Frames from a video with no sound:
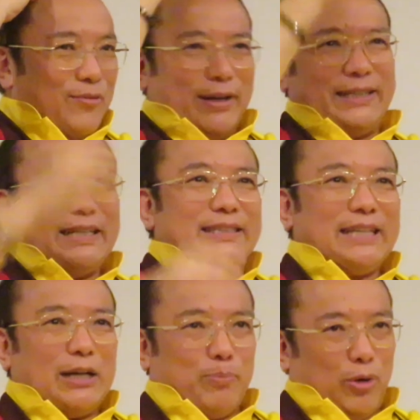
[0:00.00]
What is
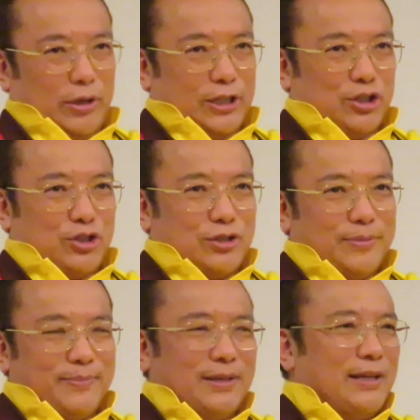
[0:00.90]
that blockage?
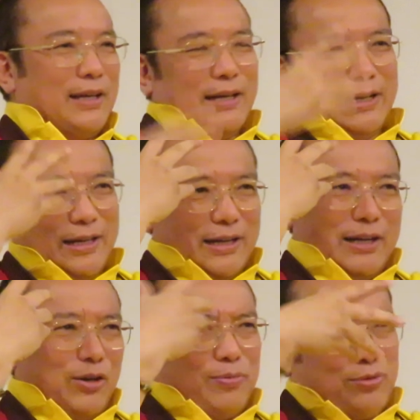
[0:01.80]

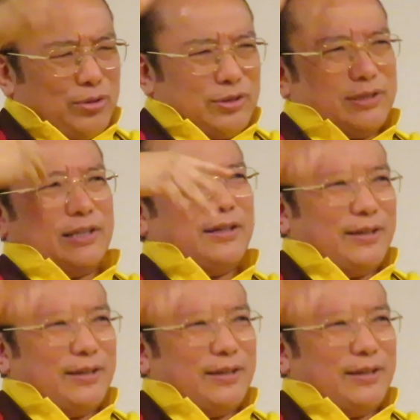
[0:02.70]
Of course,